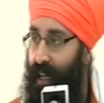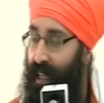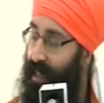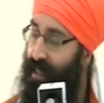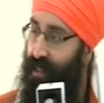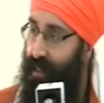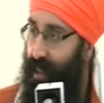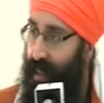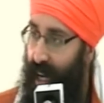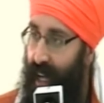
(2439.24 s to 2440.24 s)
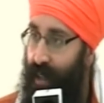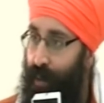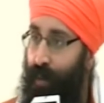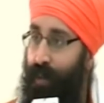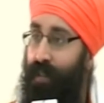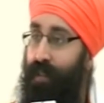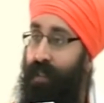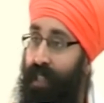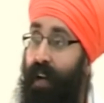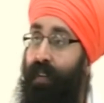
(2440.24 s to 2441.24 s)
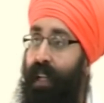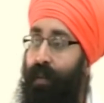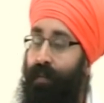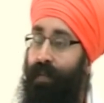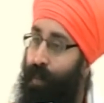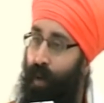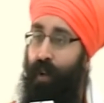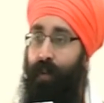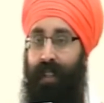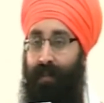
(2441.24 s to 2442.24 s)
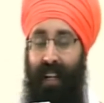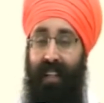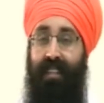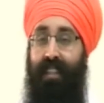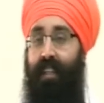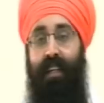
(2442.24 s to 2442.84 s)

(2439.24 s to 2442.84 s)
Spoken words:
And then the guy who was serving him spoke up. He goes, Maharaj,